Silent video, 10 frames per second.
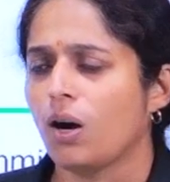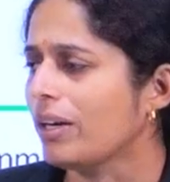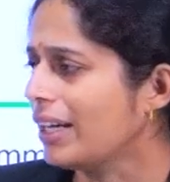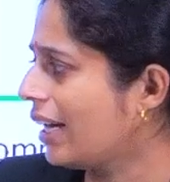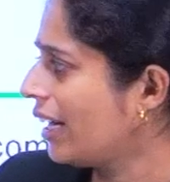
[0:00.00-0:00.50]

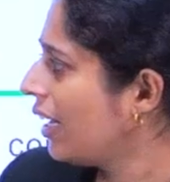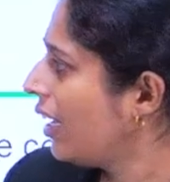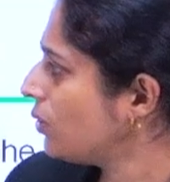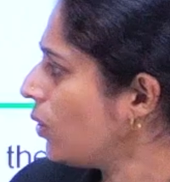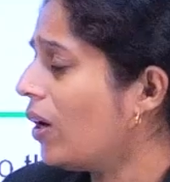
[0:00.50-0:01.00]
Okay.
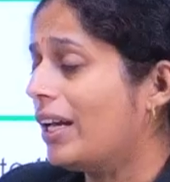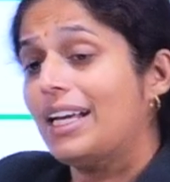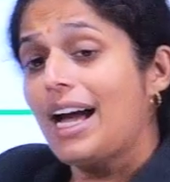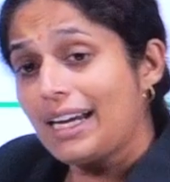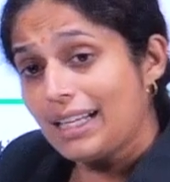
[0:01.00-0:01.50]
So,
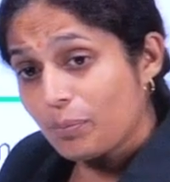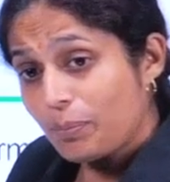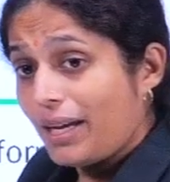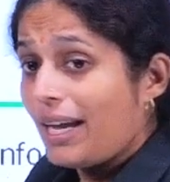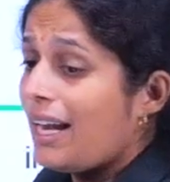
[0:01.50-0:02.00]
regarding
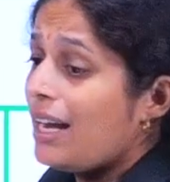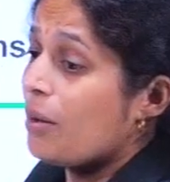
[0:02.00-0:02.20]
bail,